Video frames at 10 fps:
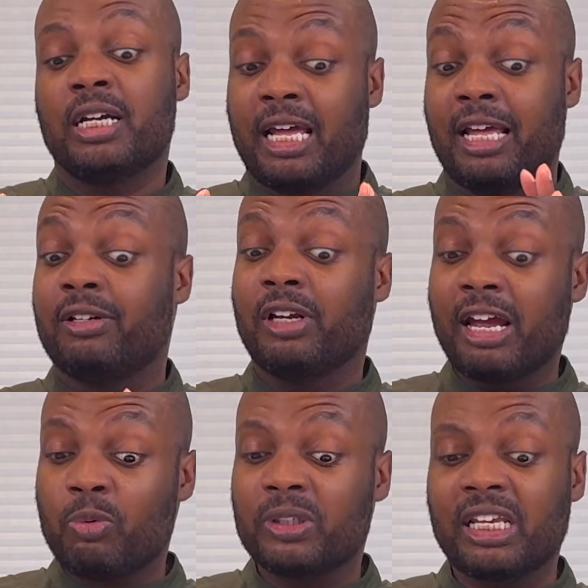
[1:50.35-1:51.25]
and you
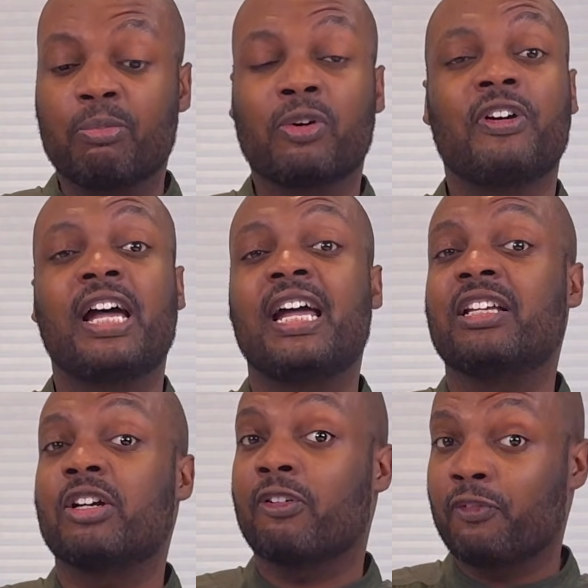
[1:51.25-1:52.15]
always have more fat in
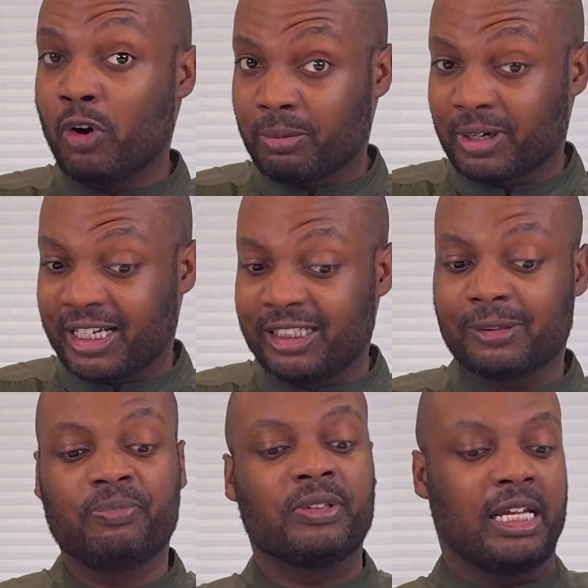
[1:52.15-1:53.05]
your farm raised
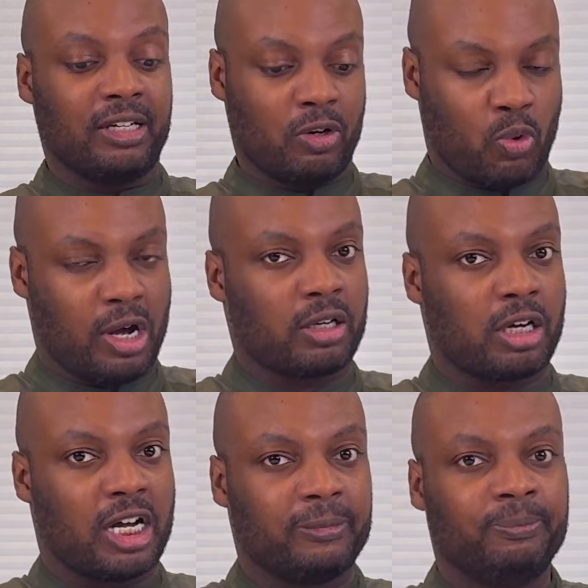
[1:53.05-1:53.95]
than your wild
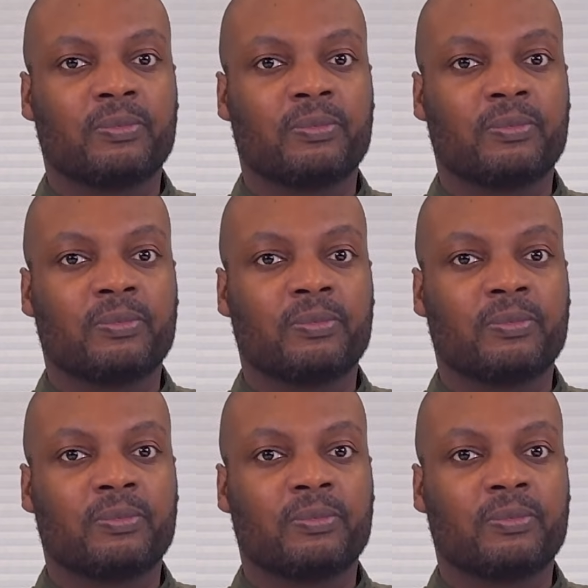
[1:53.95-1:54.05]
caught.